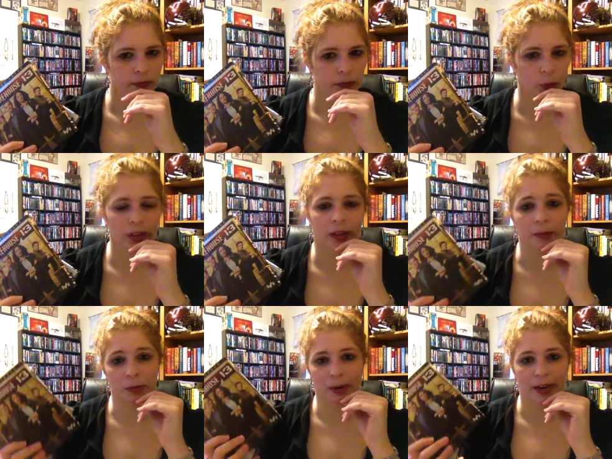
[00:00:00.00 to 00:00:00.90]
the one that
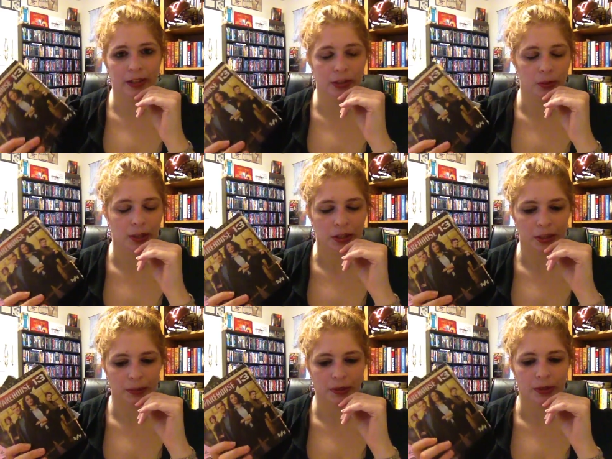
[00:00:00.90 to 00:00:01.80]
comes to mind, I just watched the
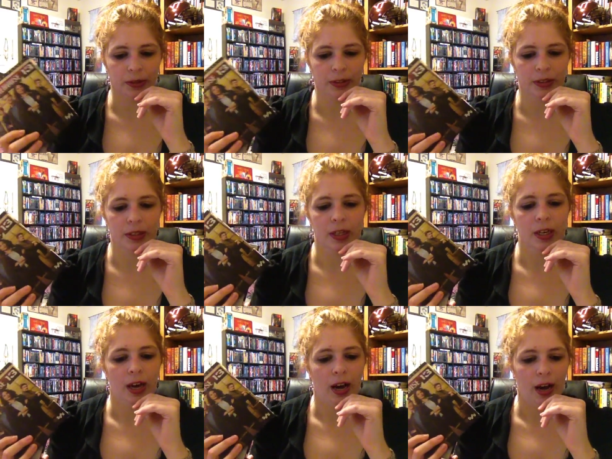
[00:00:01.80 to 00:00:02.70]
episode, is
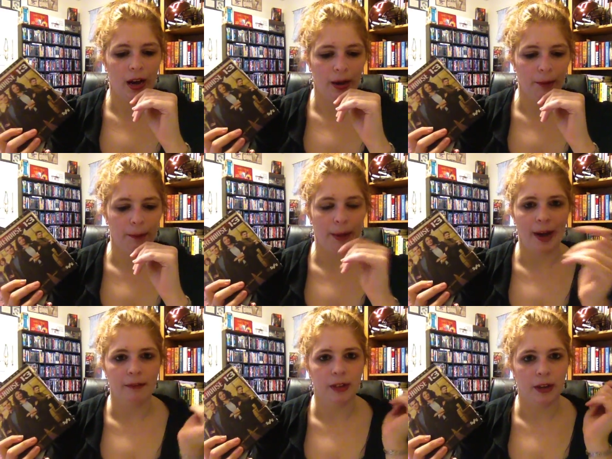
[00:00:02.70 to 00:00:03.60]
um,
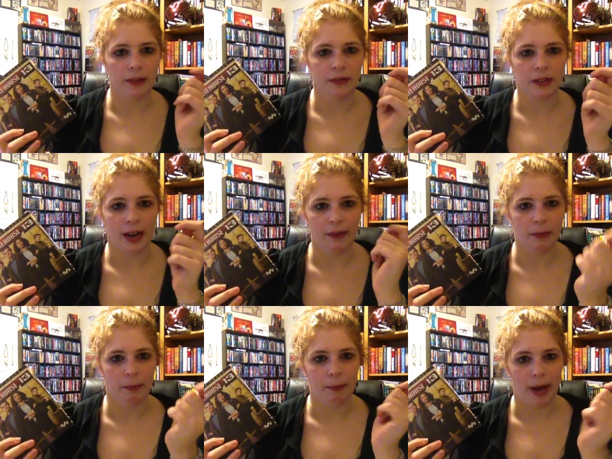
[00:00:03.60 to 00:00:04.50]
Pavlov's
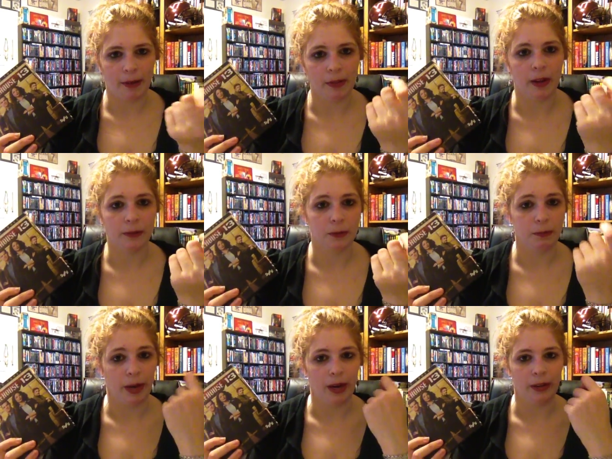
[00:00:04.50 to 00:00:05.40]
Ivan Pavlov's
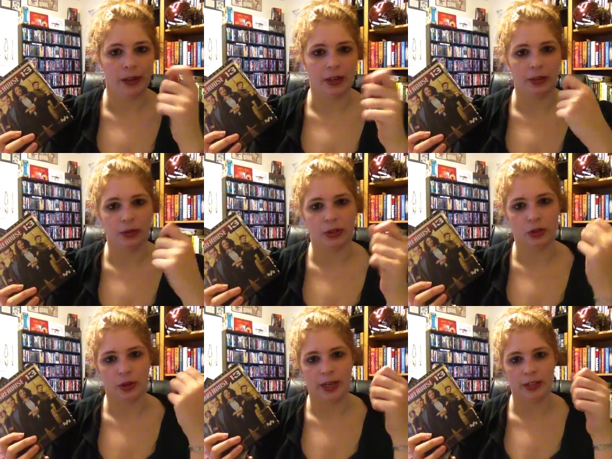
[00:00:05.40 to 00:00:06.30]
bell that he used to
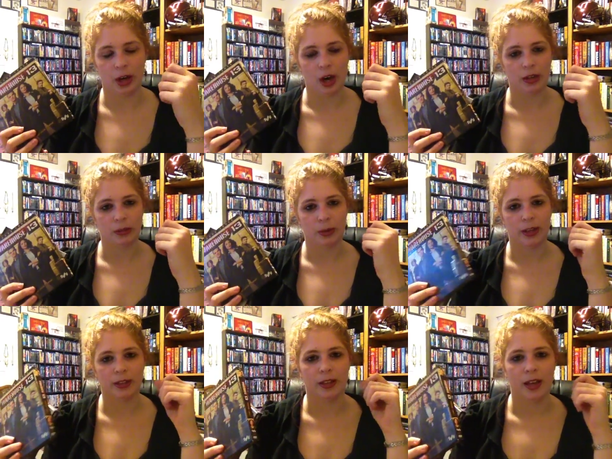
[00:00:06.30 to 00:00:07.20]
train dogs
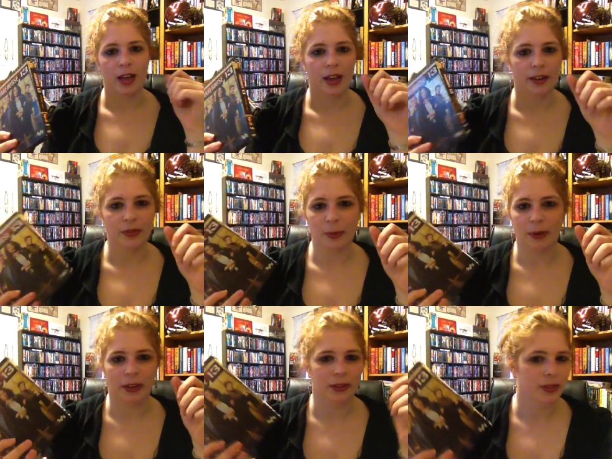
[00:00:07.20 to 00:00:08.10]
with. If
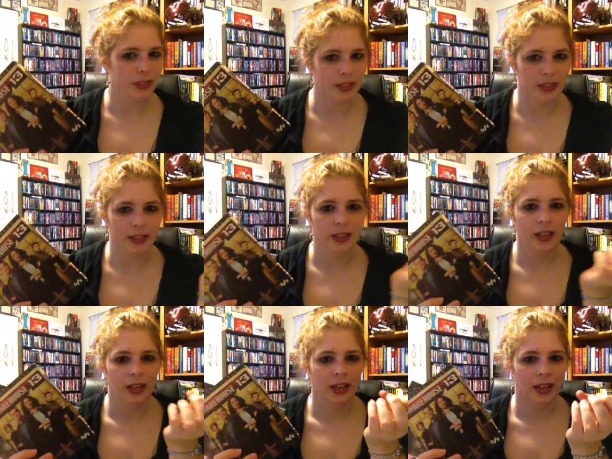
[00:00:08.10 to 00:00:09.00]
somebody uses it,
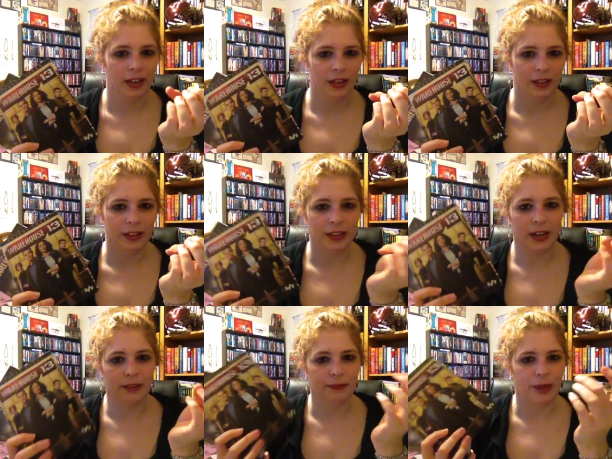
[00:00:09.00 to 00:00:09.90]
because
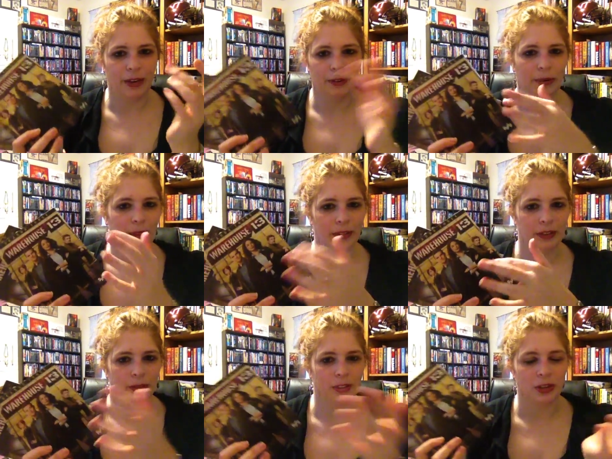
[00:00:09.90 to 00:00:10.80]
they I don't know like
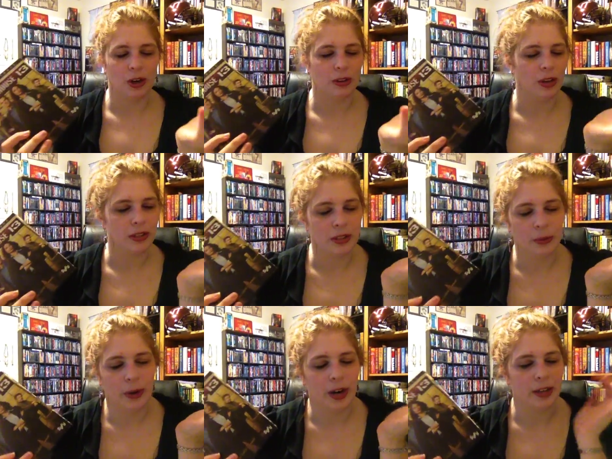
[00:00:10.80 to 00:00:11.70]
there was a dog lost in
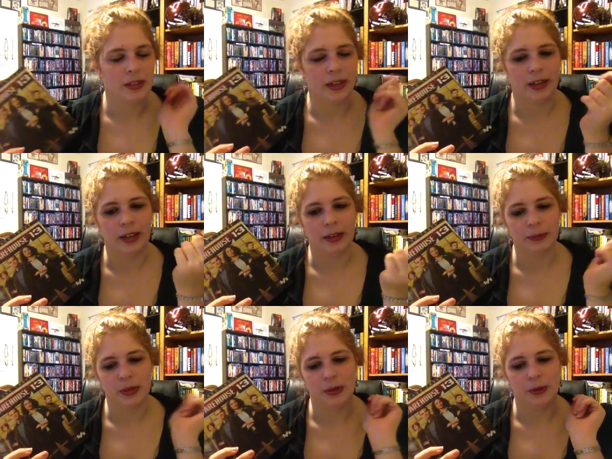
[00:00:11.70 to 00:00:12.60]
the warehouse and they had to get
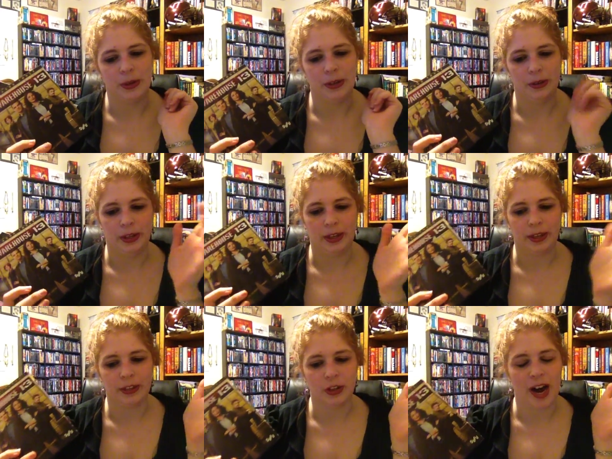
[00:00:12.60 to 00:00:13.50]
him, so it
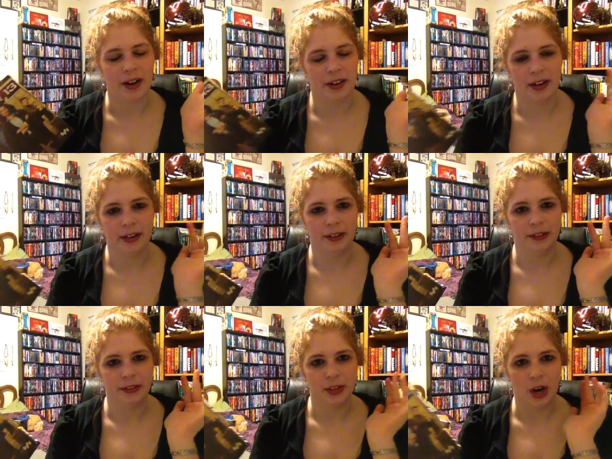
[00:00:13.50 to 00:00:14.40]
can attract any
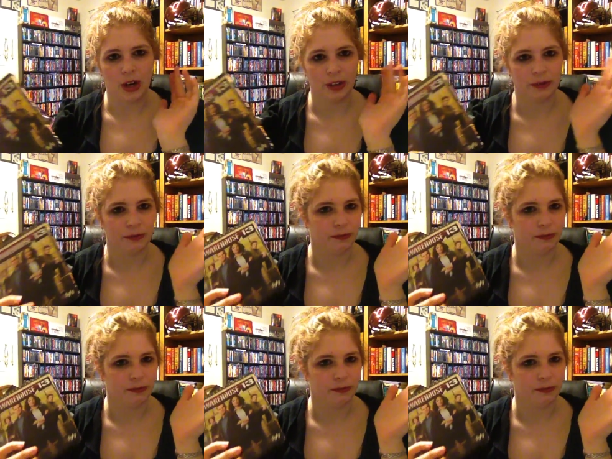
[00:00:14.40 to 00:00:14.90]
dog,